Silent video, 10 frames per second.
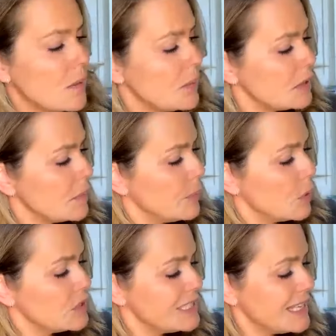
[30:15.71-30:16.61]
But the
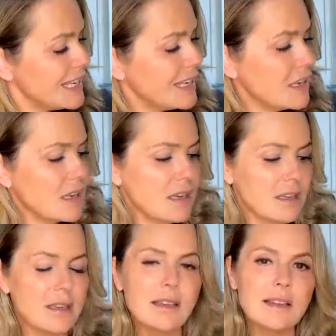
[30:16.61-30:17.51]

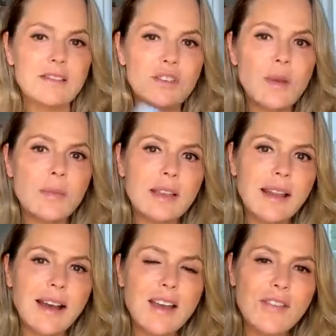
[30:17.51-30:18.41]
potique, do you remember the
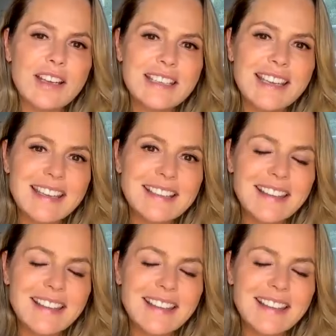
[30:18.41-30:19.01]
live I did?